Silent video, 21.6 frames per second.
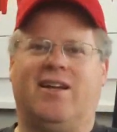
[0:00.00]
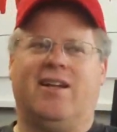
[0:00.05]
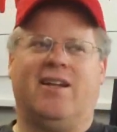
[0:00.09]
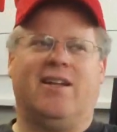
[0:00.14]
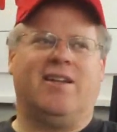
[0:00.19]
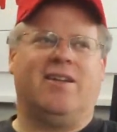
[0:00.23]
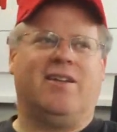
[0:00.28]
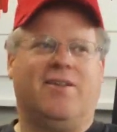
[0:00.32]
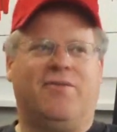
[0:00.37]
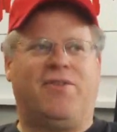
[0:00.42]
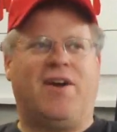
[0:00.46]

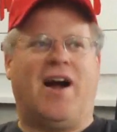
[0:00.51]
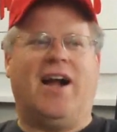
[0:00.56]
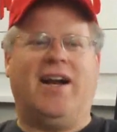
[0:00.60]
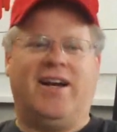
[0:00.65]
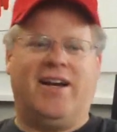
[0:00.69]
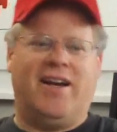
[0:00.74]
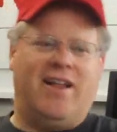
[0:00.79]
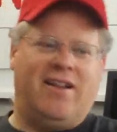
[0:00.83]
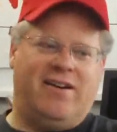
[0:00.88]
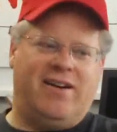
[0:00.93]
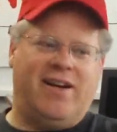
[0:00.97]
We find
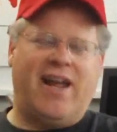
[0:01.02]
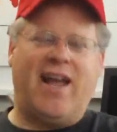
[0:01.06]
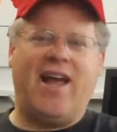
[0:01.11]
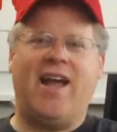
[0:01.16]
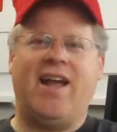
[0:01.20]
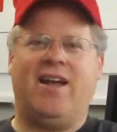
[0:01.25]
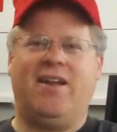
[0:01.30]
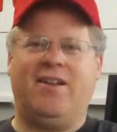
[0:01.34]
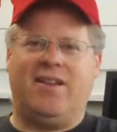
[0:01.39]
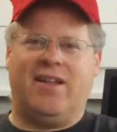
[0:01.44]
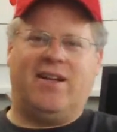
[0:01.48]
another
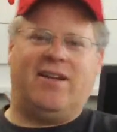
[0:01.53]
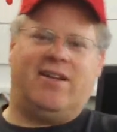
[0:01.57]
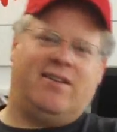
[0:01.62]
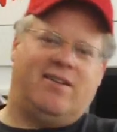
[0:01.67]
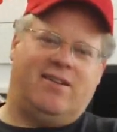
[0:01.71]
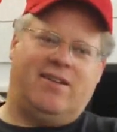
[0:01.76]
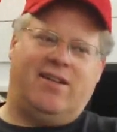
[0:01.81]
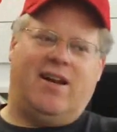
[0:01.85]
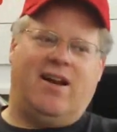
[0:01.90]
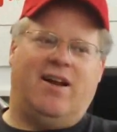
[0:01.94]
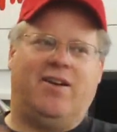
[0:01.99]
day that
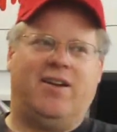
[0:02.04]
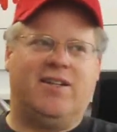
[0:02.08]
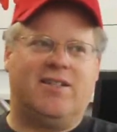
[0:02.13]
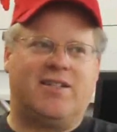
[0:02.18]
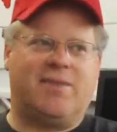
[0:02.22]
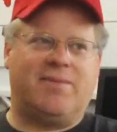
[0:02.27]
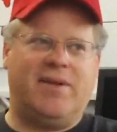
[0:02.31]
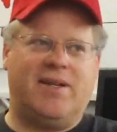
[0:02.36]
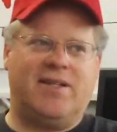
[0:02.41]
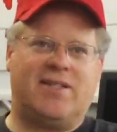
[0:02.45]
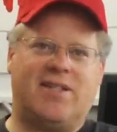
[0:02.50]
he's
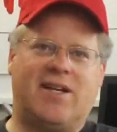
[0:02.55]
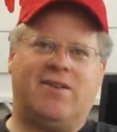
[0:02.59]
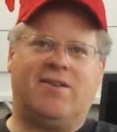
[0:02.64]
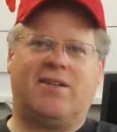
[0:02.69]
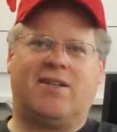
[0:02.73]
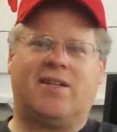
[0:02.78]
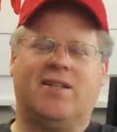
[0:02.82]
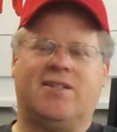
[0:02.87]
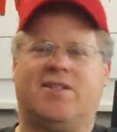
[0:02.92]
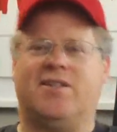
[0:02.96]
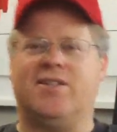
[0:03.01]
going to be in San,
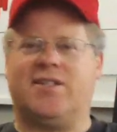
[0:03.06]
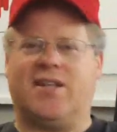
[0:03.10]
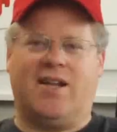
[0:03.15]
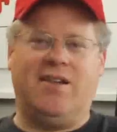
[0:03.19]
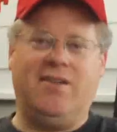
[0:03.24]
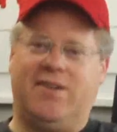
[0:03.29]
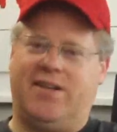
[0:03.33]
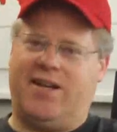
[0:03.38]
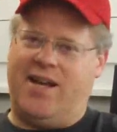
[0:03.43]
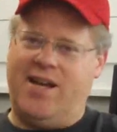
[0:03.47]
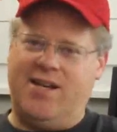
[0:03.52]
because there's
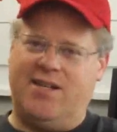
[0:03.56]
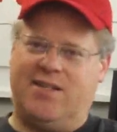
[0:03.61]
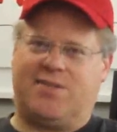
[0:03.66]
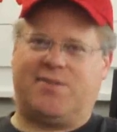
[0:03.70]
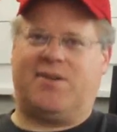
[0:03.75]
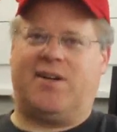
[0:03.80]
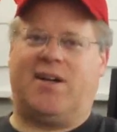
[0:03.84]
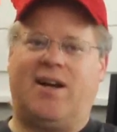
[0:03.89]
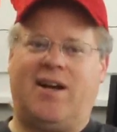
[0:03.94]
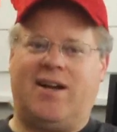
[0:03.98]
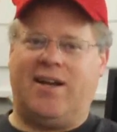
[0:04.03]
other days
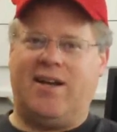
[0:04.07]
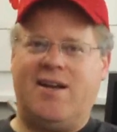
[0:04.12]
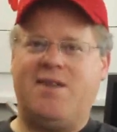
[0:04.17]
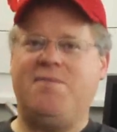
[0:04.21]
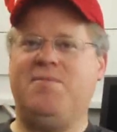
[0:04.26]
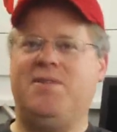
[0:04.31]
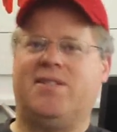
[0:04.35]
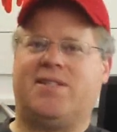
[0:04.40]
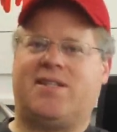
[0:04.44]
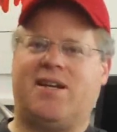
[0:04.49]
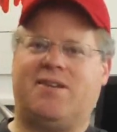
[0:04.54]
where I am in
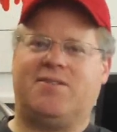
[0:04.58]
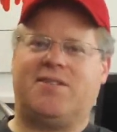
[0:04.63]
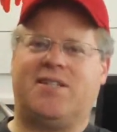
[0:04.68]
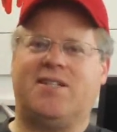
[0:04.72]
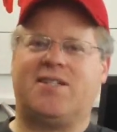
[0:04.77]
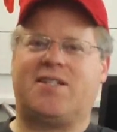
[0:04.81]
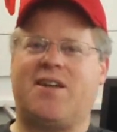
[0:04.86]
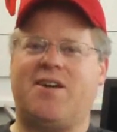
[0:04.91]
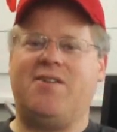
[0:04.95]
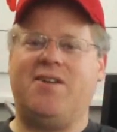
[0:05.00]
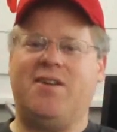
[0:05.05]
San
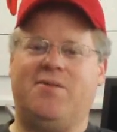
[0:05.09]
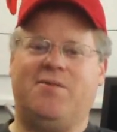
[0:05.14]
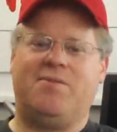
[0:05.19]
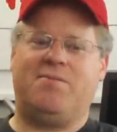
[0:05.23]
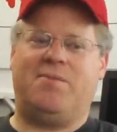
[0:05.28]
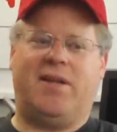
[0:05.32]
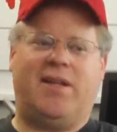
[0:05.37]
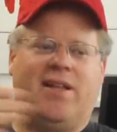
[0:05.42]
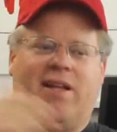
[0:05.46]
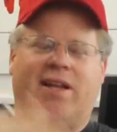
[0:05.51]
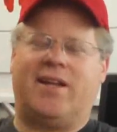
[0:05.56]
Francisco, and it would
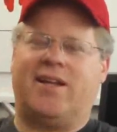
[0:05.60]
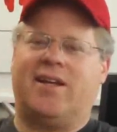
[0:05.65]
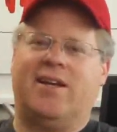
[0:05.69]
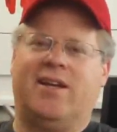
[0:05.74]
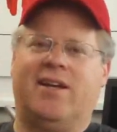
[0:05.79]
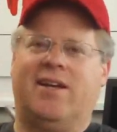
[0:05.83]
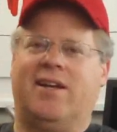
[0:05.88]
be like,